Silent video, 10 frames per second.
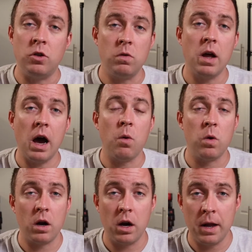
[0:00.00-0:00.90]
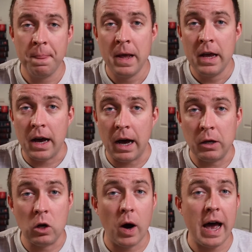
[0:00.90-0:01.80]
Do not worry. Uh,
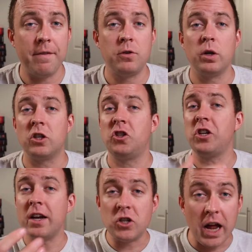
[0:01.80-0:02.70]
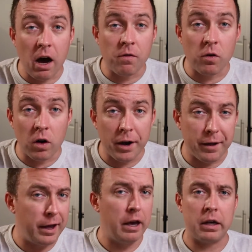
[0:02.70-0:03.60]
you don't have to exchange it out for
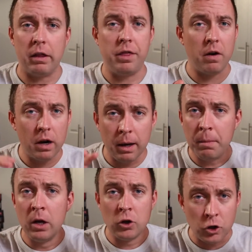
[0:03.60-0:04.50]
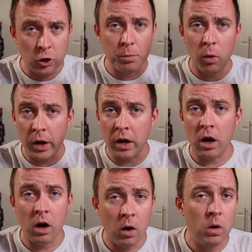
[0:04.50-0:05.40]
like Ethereum two point
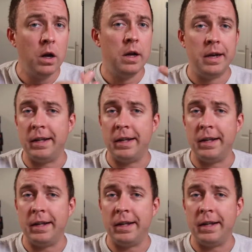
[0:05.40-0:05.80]
oh.